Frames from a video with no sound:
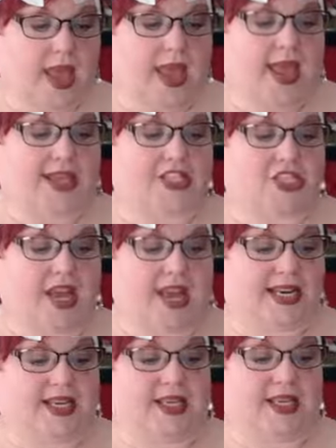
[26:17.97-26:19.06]
and
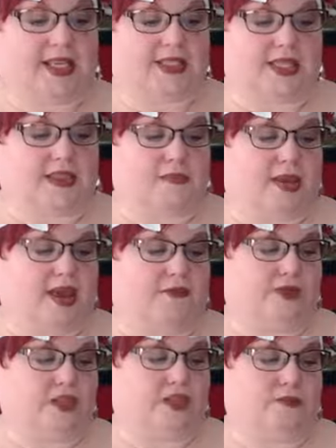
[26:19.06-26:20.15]
shiny things and the
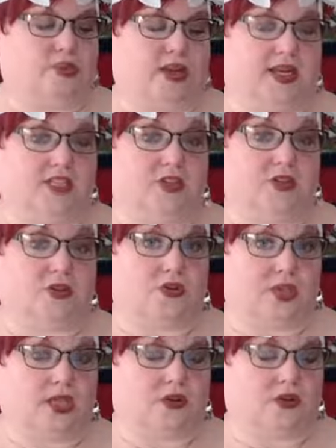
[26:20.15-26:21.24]
manifest to bring into the new
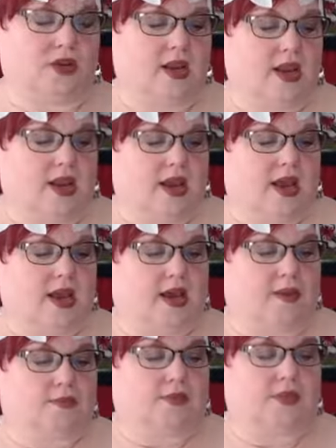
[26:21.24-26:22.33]
year.
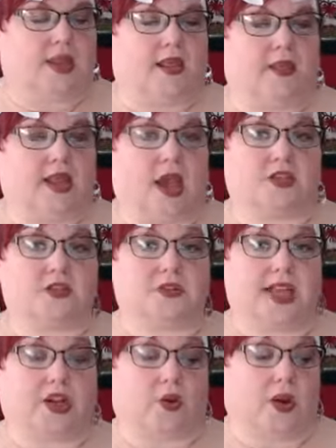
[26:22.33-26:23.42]
Um, and they also
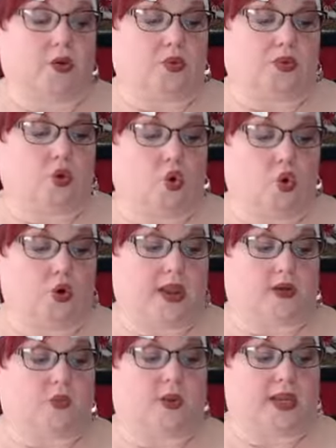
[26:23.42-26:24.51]
decorated with corn
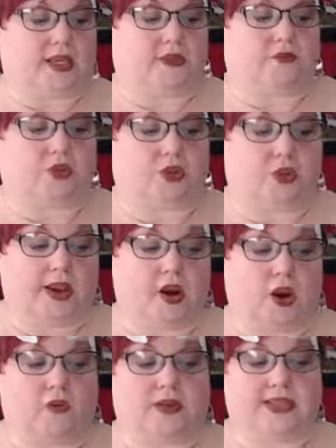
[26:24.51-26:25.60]
and wheat for the great
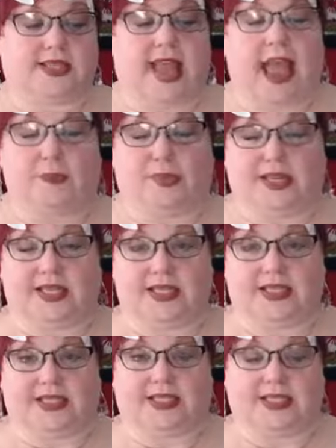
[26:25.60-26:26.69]
harvest, happiness,
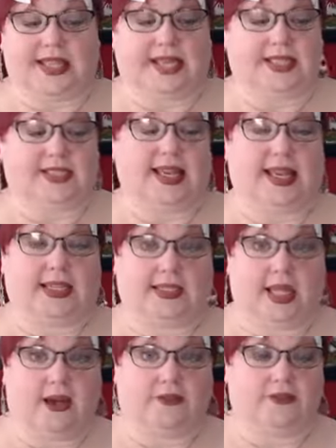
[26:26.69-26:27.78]
success, and
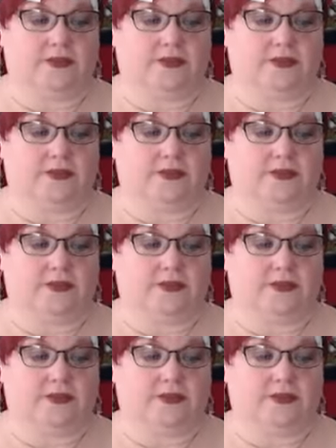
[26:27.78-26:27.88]
love.